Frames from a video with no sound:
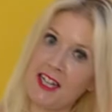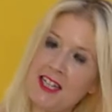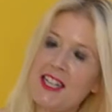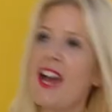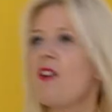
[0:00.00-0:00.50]

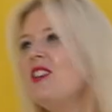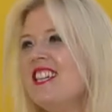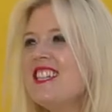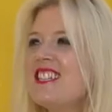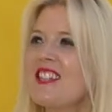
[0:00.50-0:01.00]
Seconds Out.
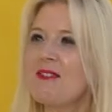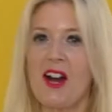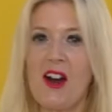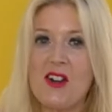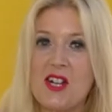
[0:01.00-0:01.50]
So we're
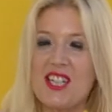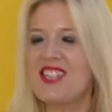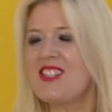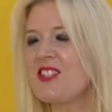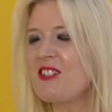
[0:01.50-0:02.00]
like, oh, good,
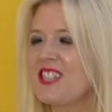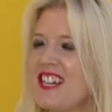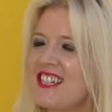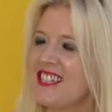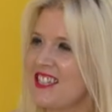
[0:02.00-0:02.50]
this is so
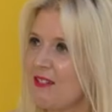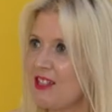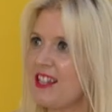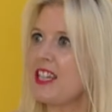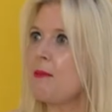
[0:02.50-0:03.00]
exciting. So that
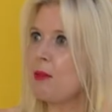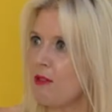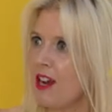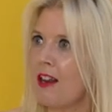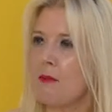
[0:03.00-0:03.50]
was like keeping the
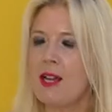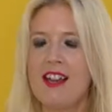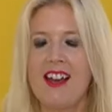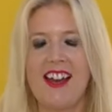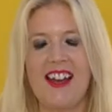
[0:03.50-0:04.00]
morale up.
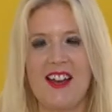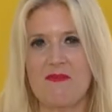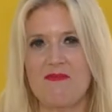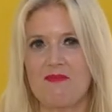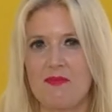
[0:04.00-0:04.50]

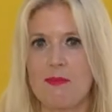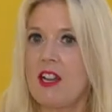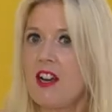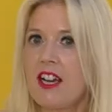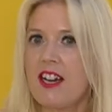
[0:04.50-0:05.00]
Um, but
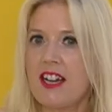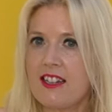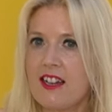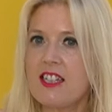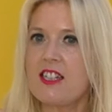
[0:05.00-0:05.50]
no, I,
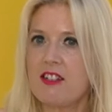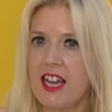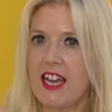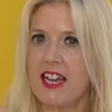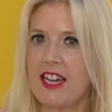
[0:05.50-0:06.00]
I, I did
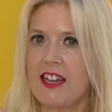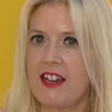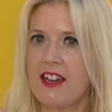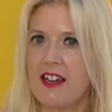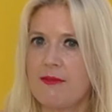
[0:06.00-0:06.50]
okay.
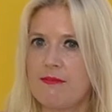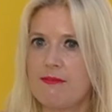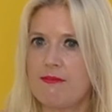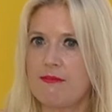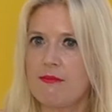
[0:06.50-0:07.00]

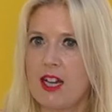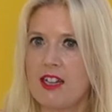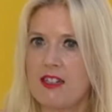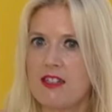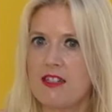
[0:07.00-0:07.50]
Um,
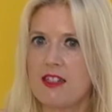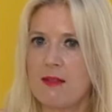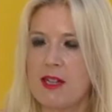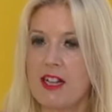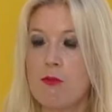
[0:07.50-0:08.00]
and I
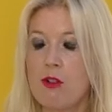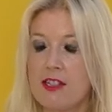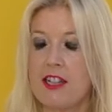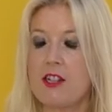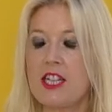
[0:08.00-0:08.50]
mean, I
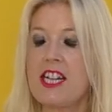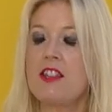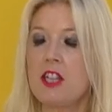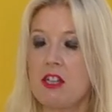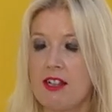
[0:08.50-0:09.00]
was actually in
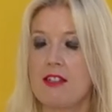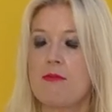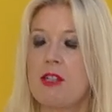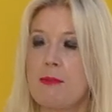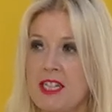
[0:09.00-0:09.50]
the US
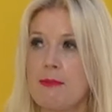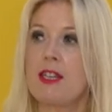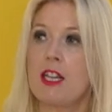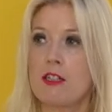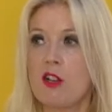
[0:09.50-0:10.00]
when the pandemic
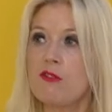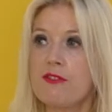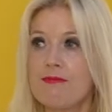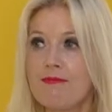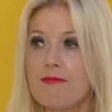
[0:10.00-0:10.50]
kicked off.